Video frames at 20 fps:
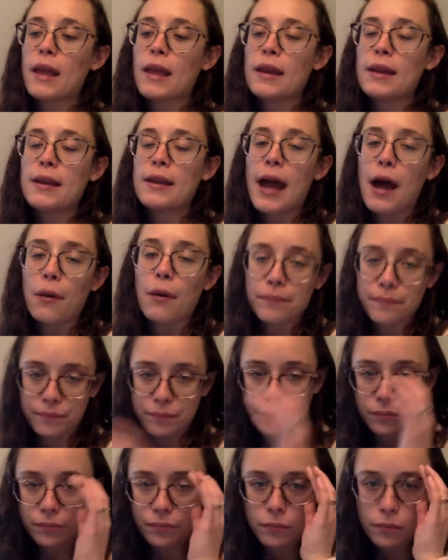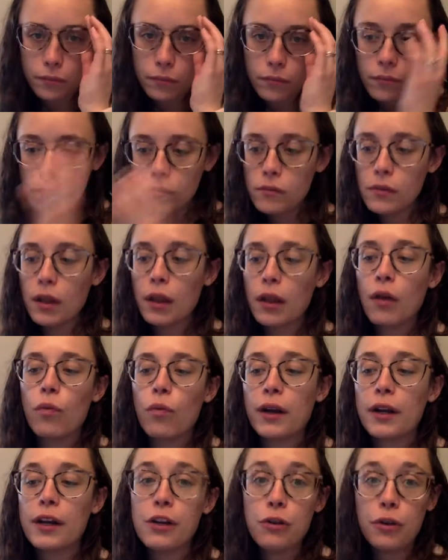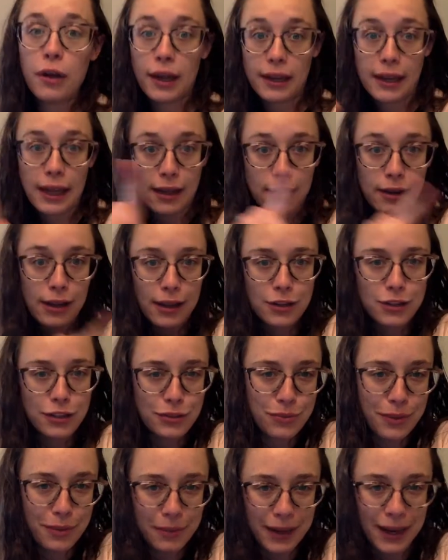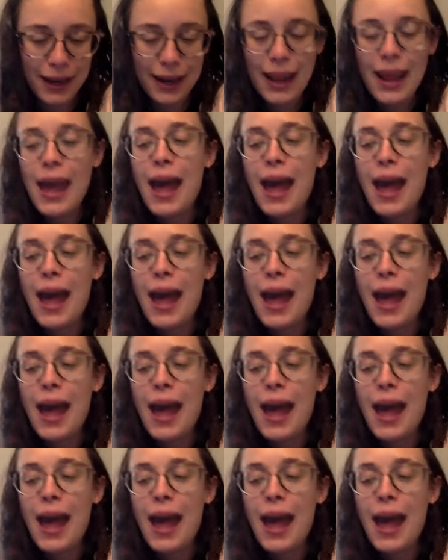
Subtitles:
Now, we're going to do it again in just 1 minute,